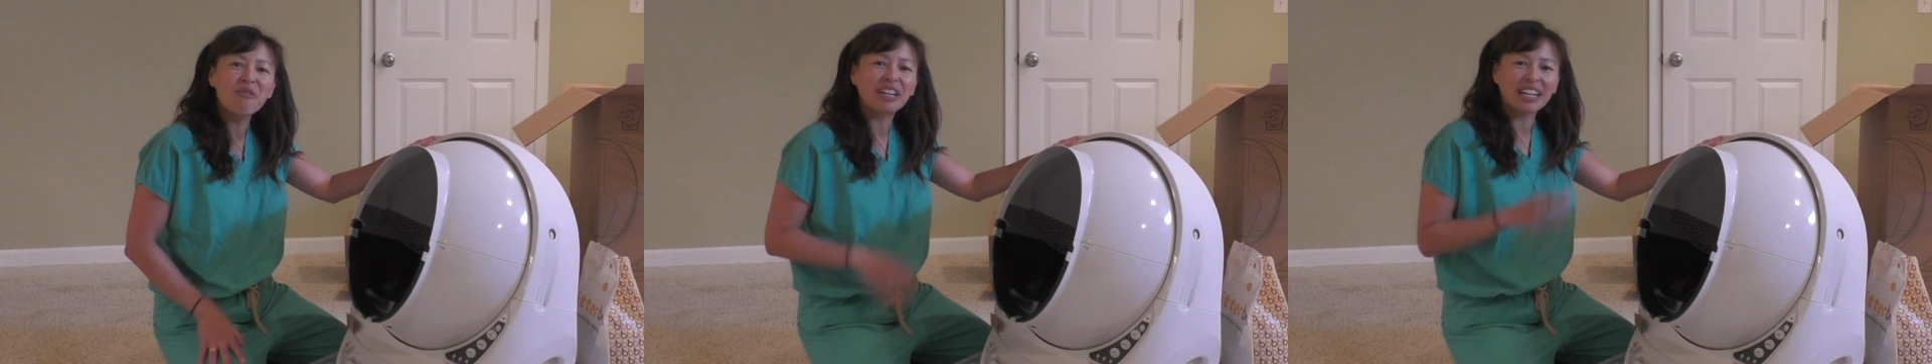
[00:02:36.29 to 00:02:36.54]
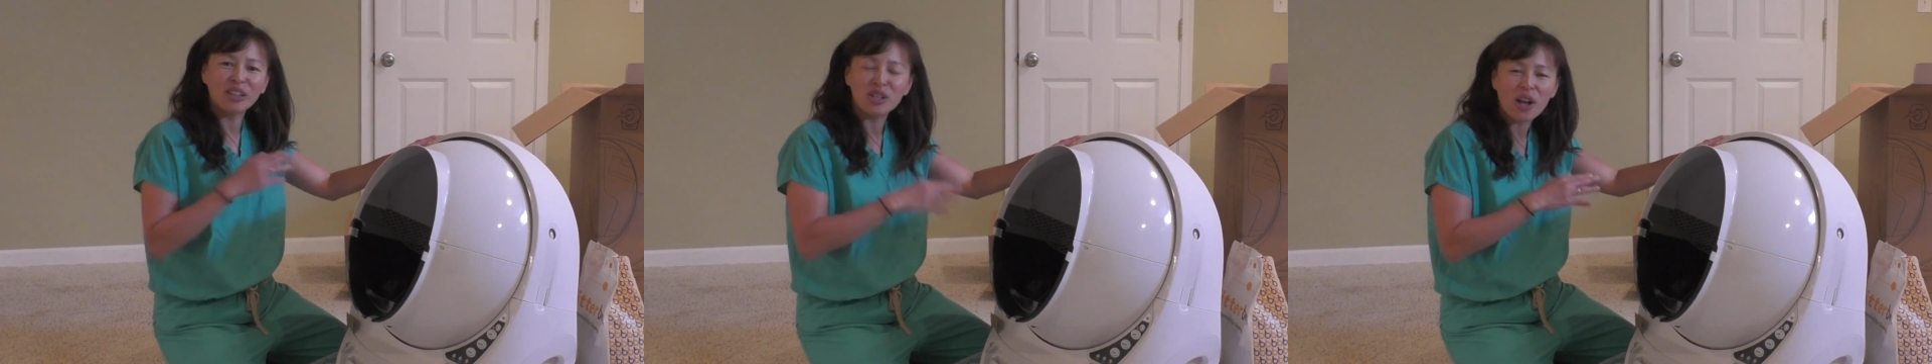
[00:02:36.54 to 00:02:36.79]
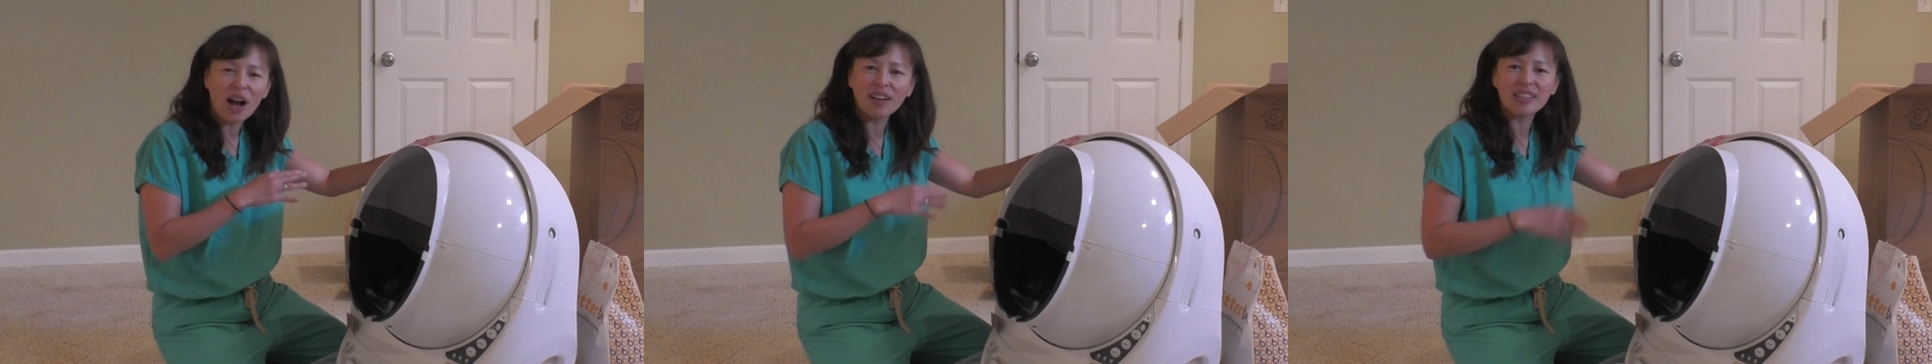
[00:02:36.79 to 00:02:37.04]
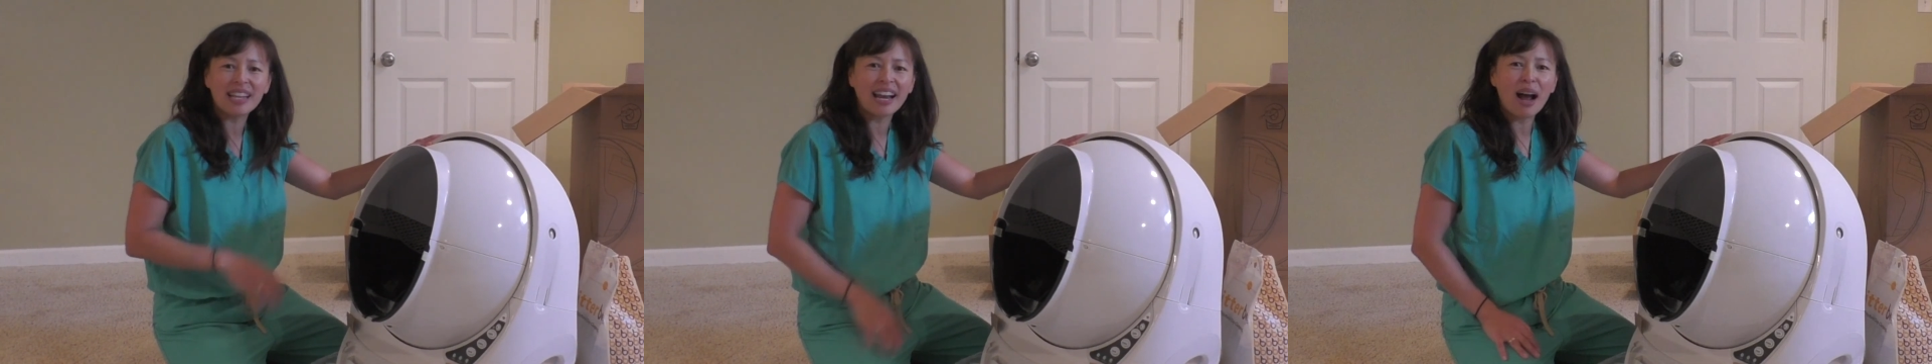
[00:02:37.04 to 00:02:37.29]
We'll get this
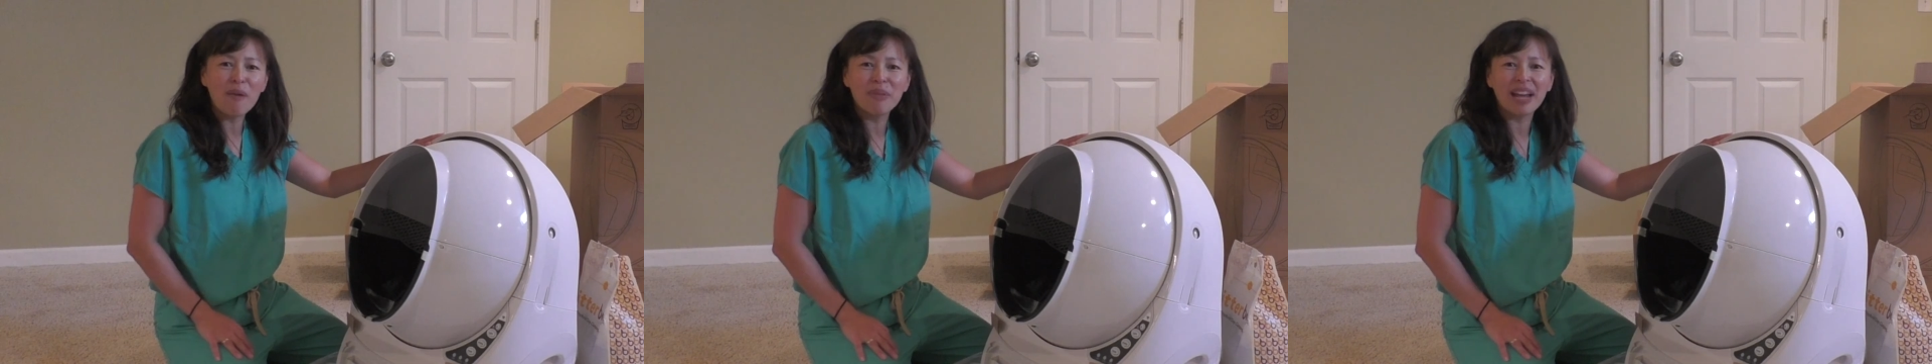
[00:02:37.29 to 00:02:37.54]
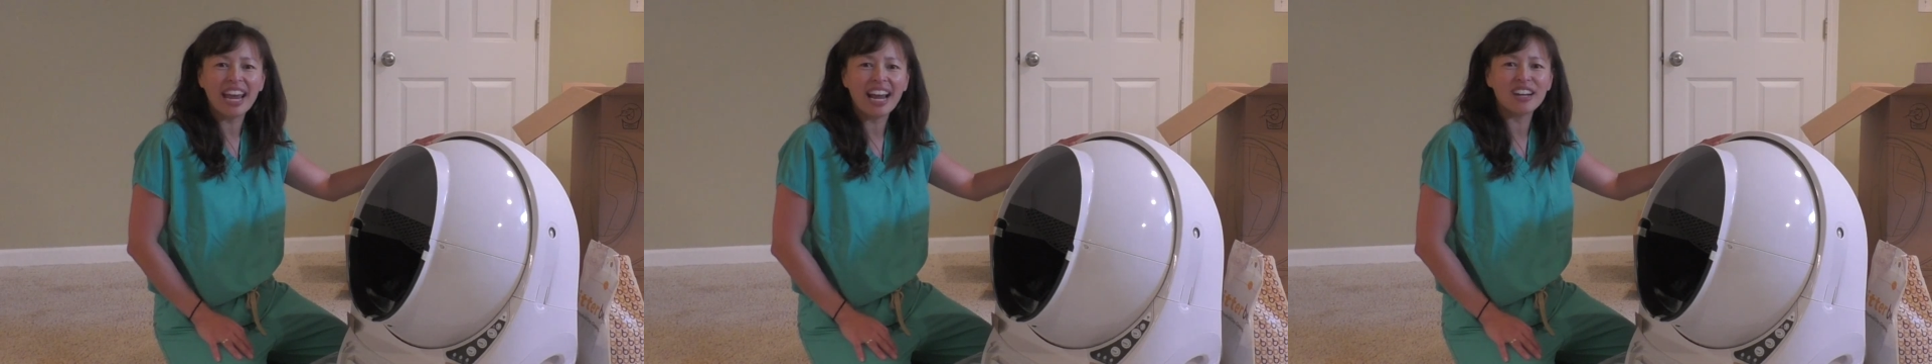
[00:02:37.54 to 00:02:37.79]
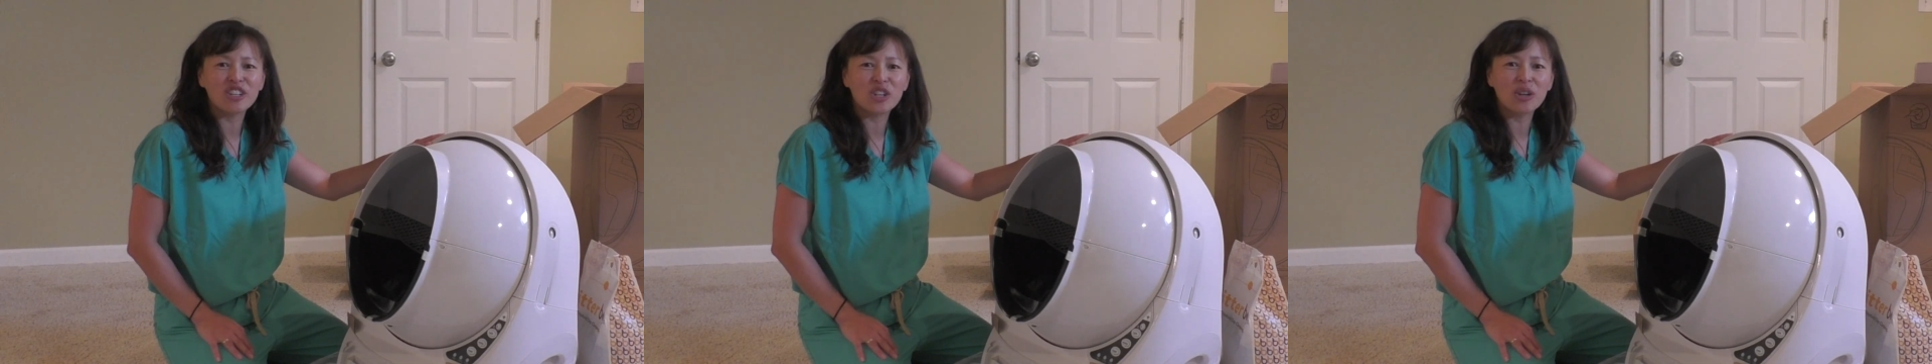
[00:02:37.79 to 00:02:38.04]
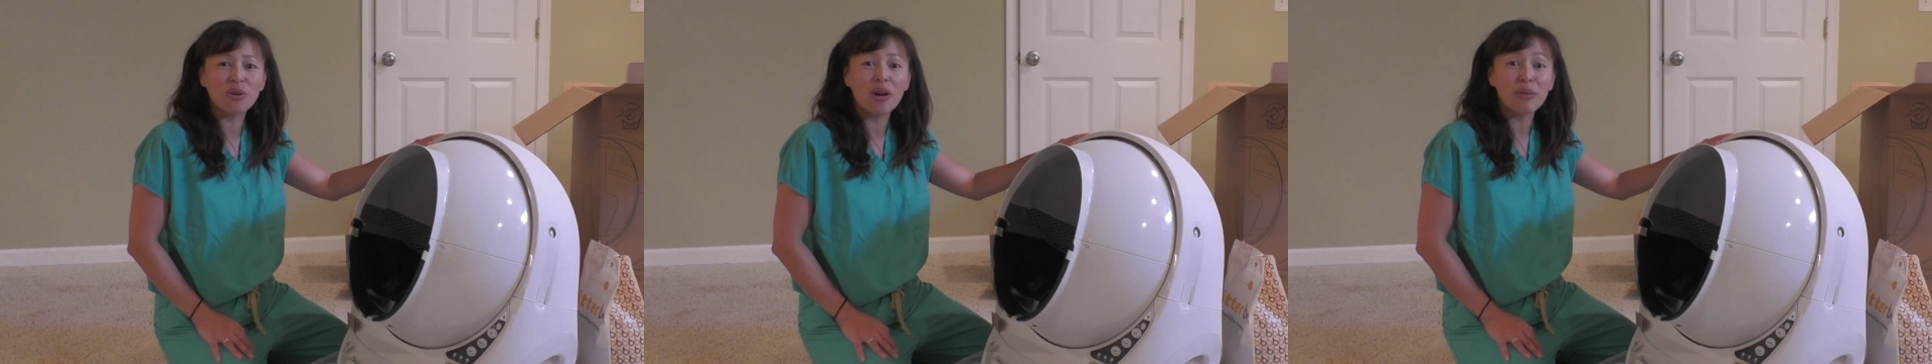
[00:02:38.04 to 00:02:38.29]
all set up, and I'll
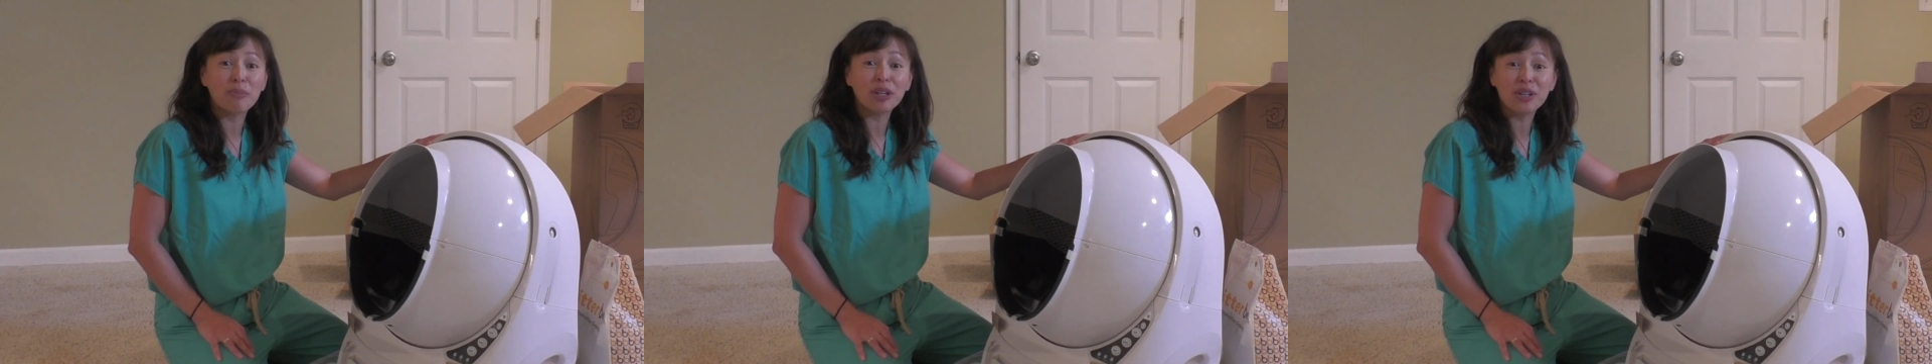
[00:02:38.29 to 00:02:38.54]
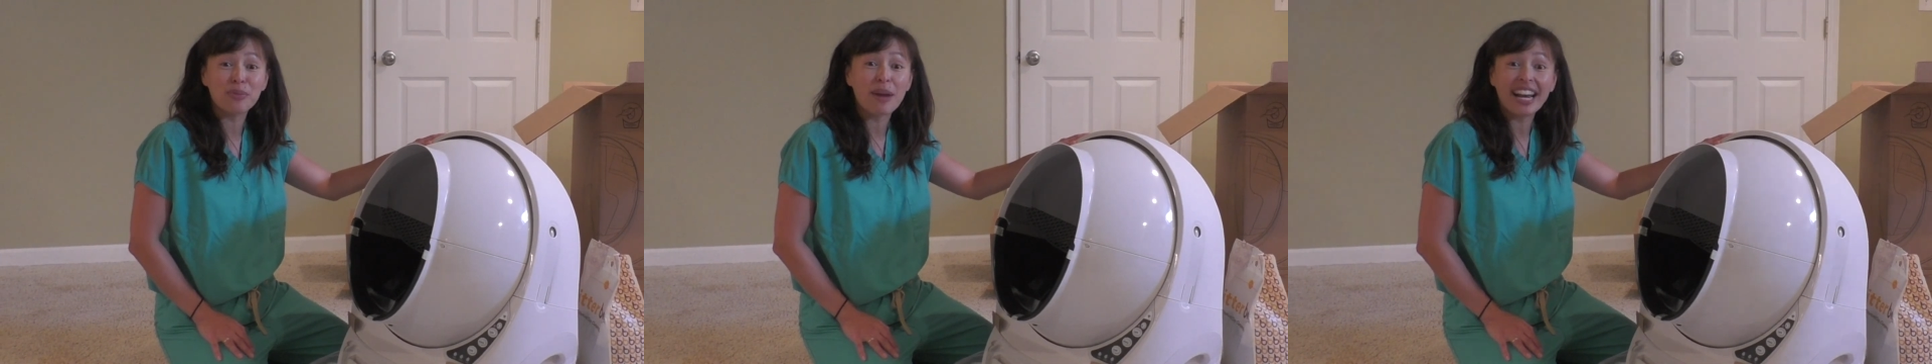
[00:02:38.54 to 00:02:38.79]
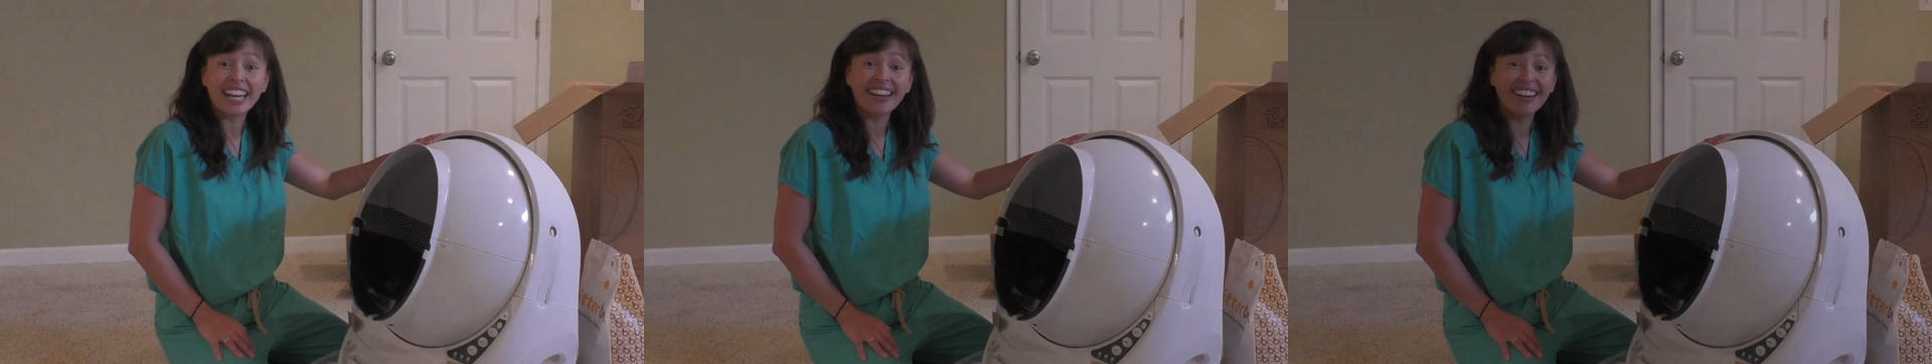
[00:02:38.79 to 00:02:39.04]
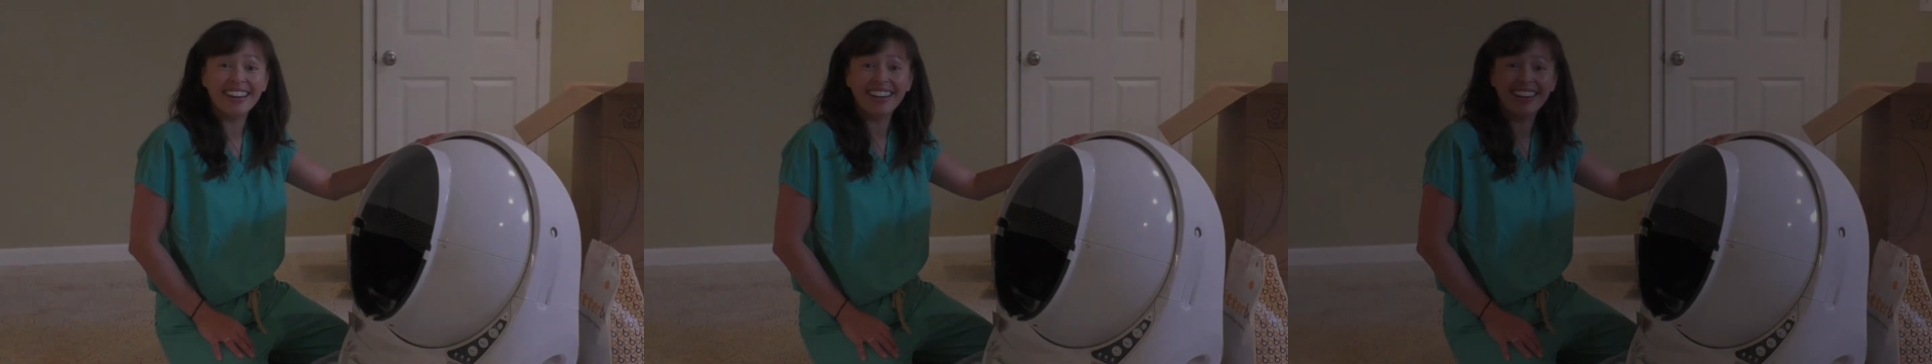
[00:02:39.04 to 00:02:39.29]
show you all the perks about
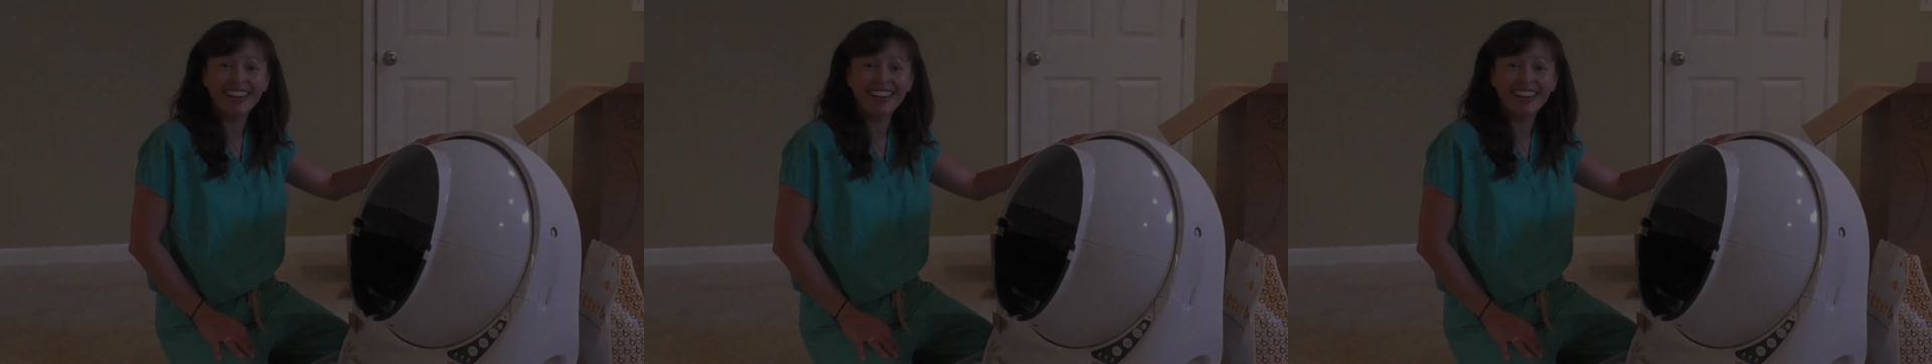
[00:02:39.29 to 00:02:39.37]
it.